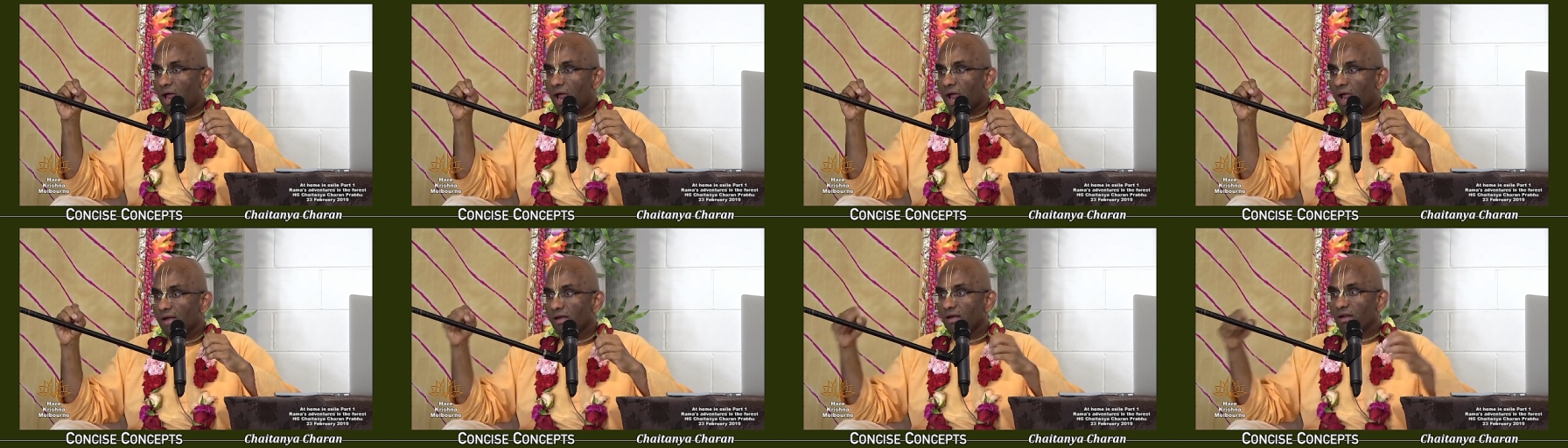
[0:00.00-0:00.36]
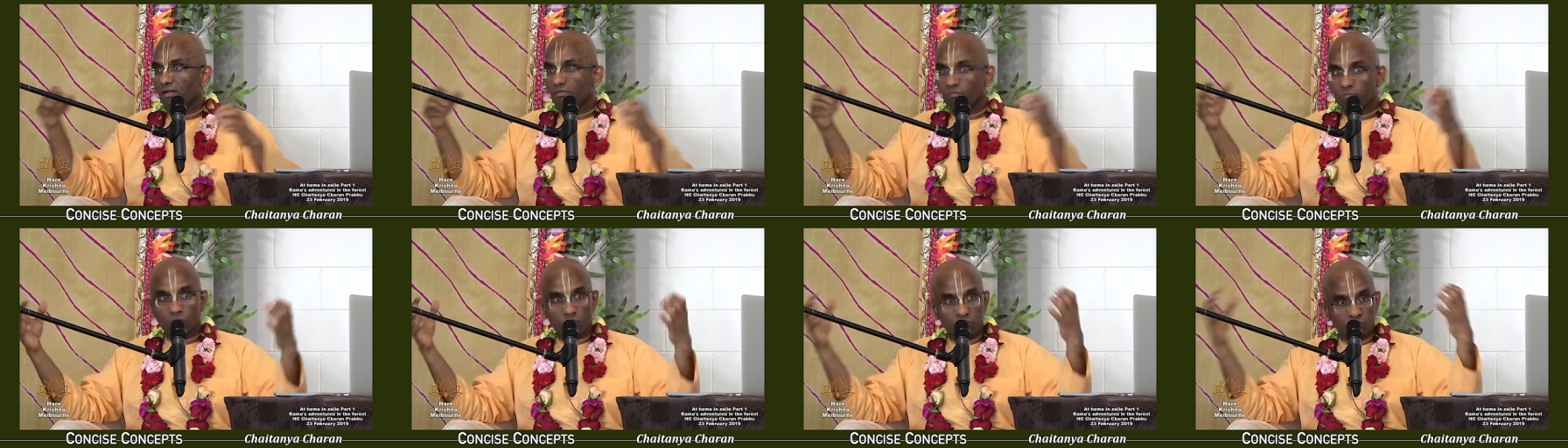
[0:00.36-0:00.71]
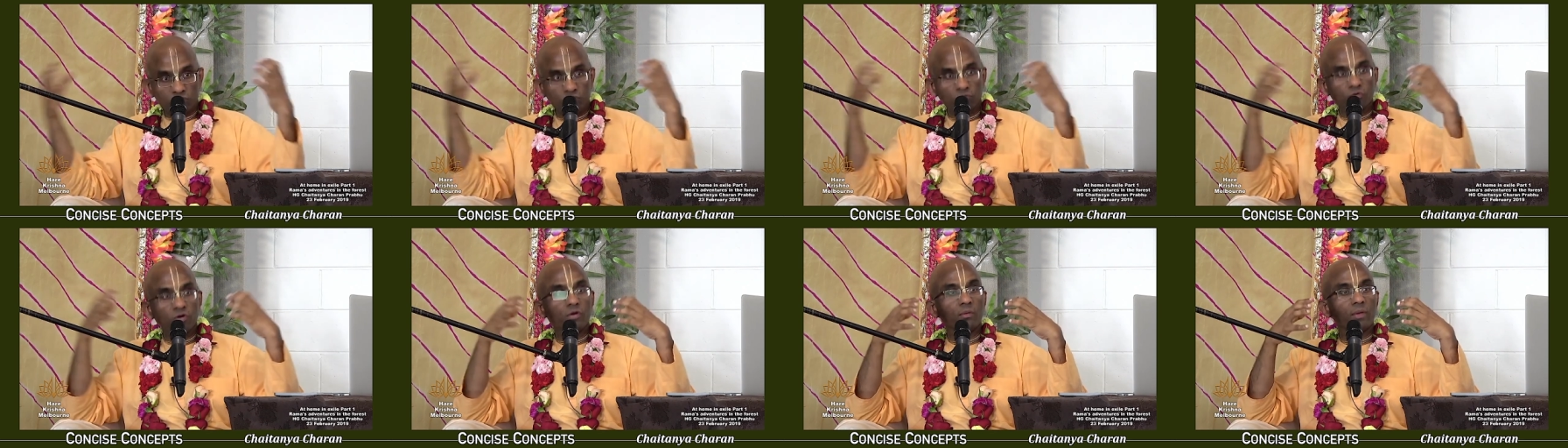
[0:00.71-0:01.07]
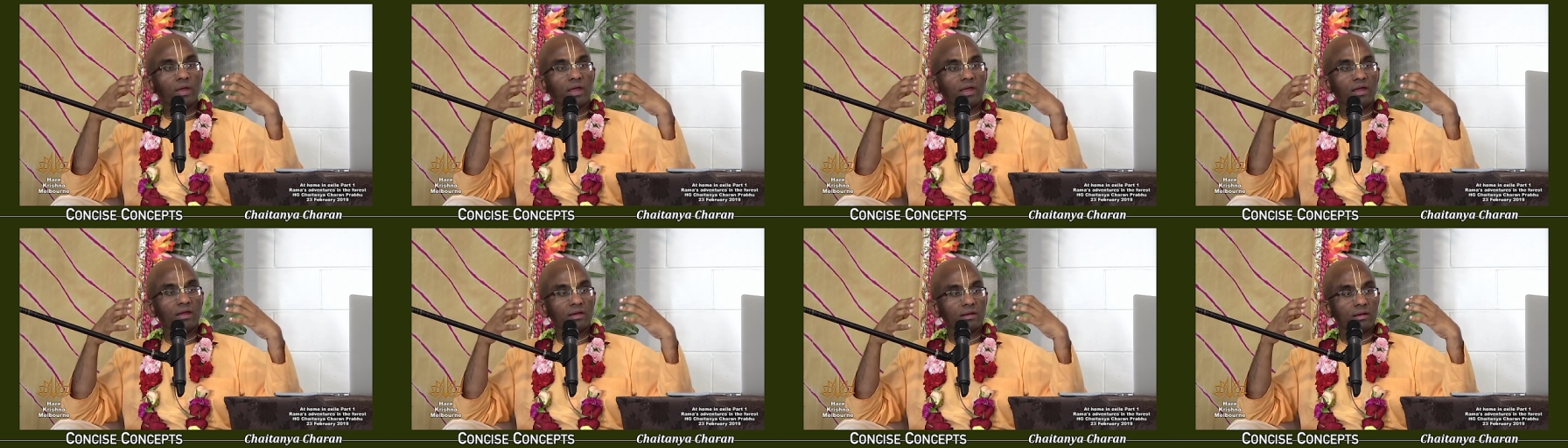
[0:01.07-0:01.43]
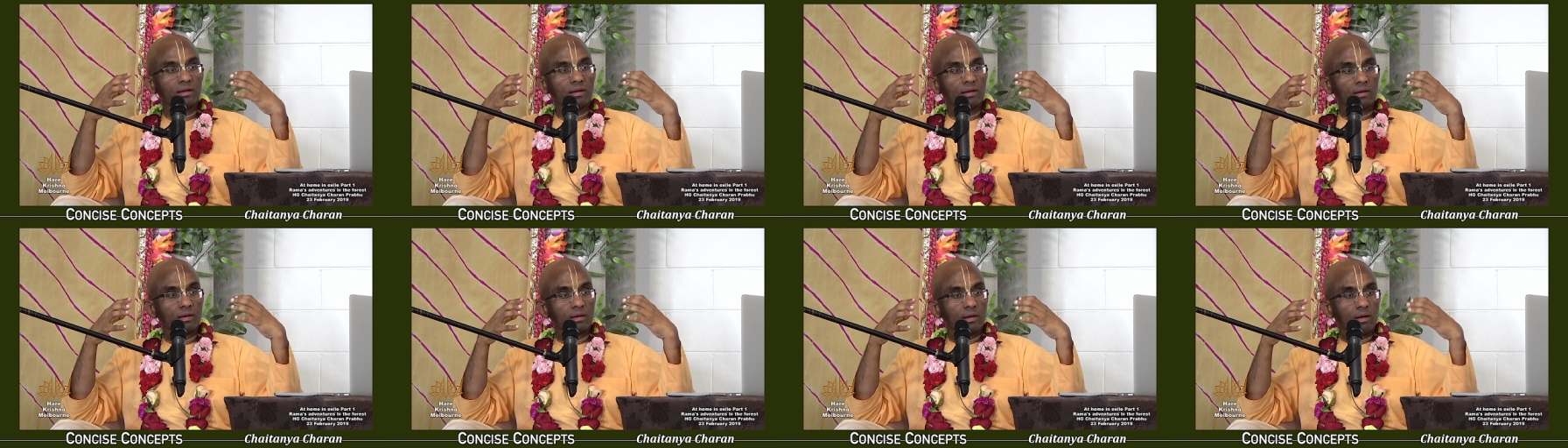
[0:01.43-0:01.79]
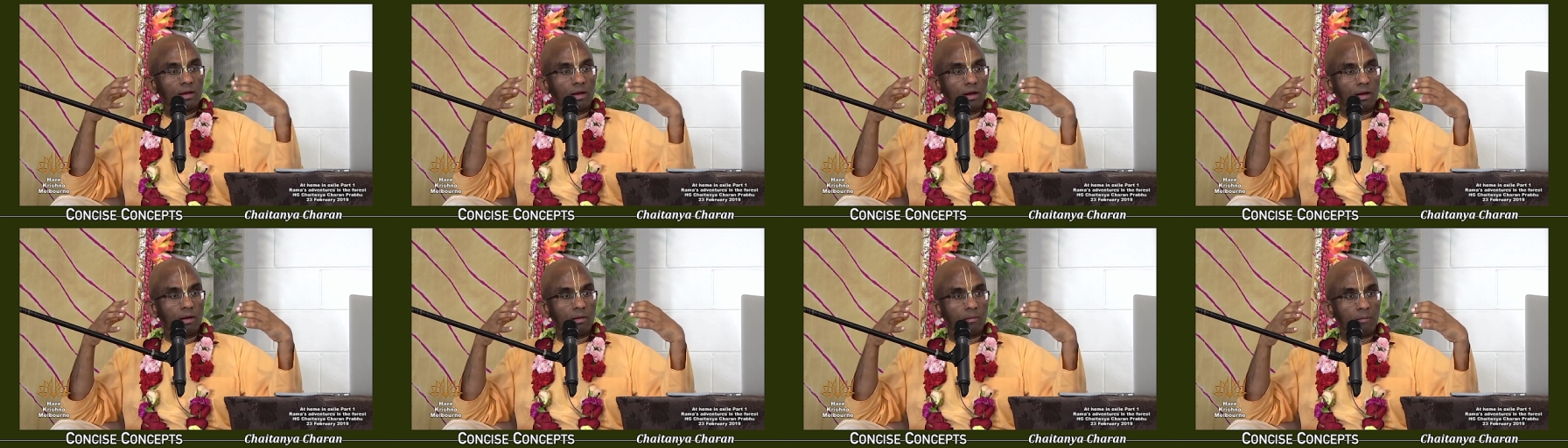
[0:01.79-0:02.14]
And in a forceful way,
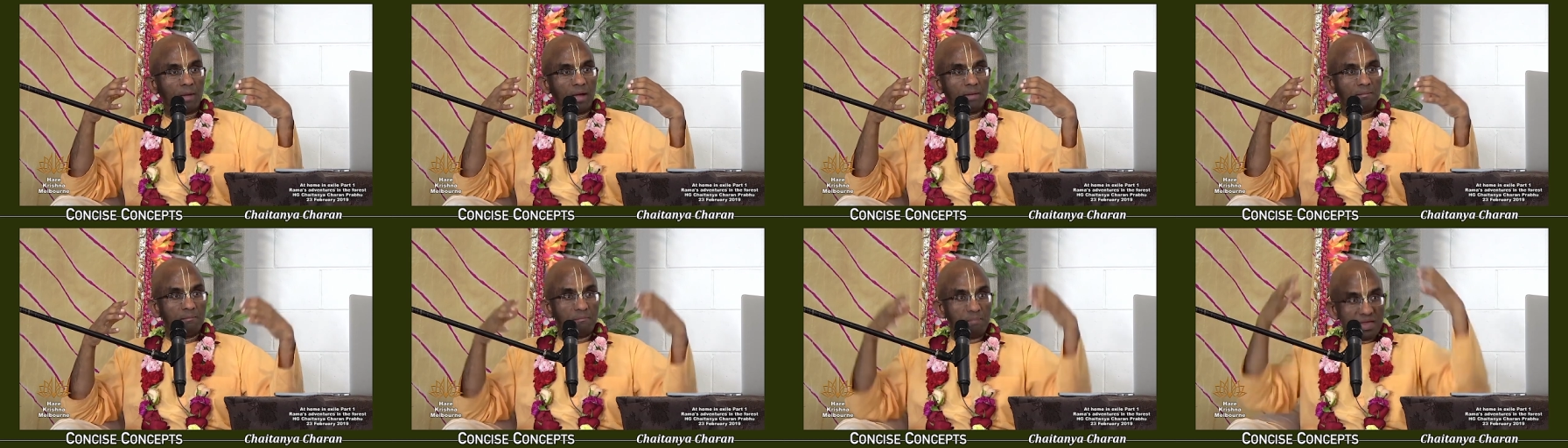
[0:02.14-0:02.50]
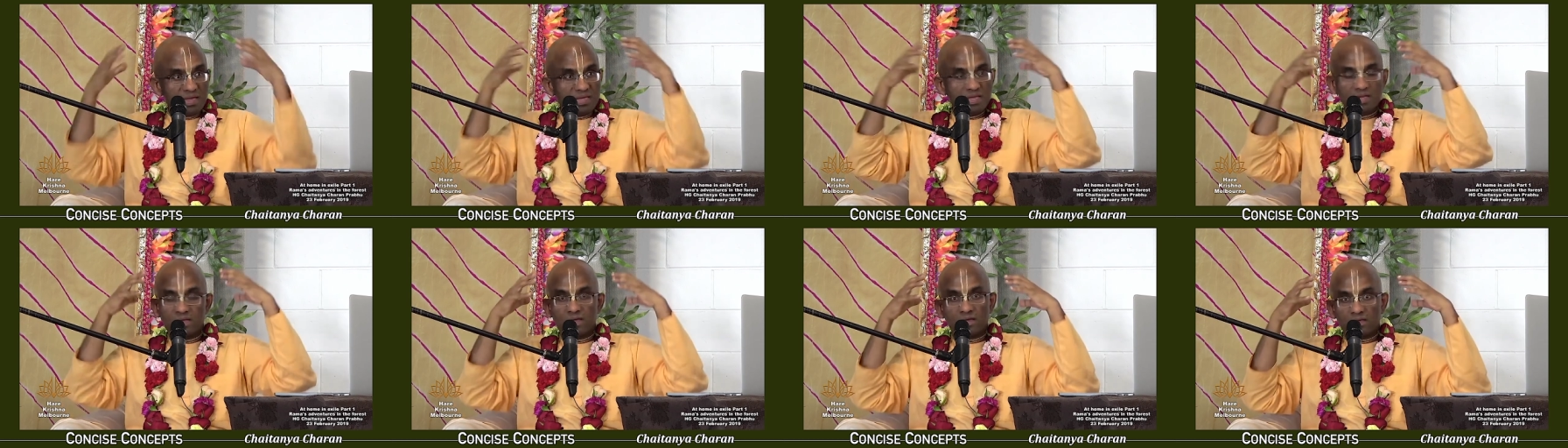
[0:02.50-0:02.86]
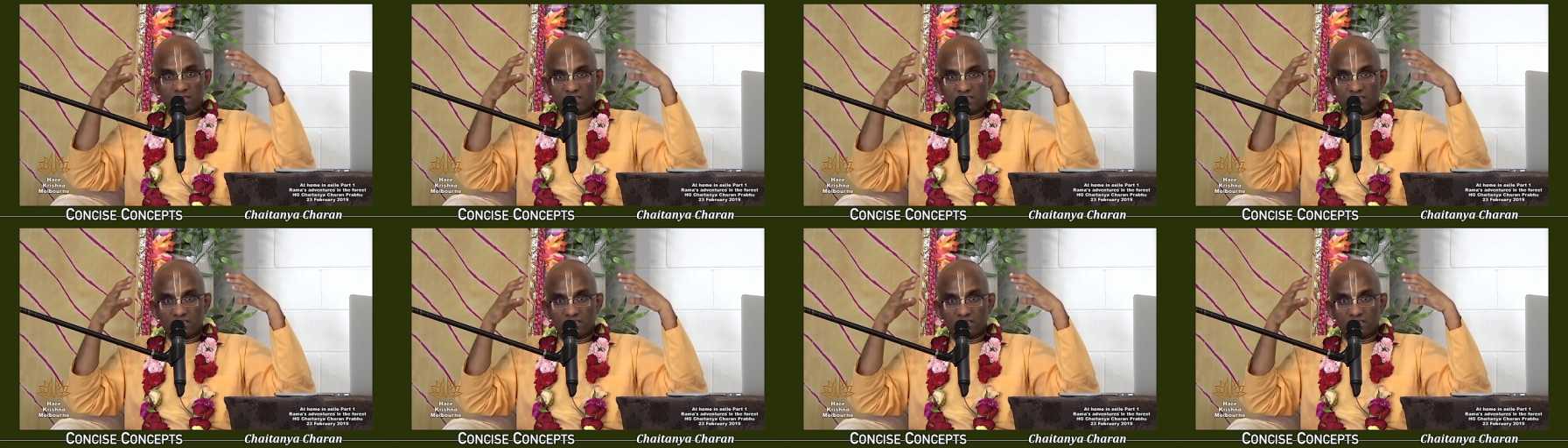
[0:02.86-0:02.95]
by making,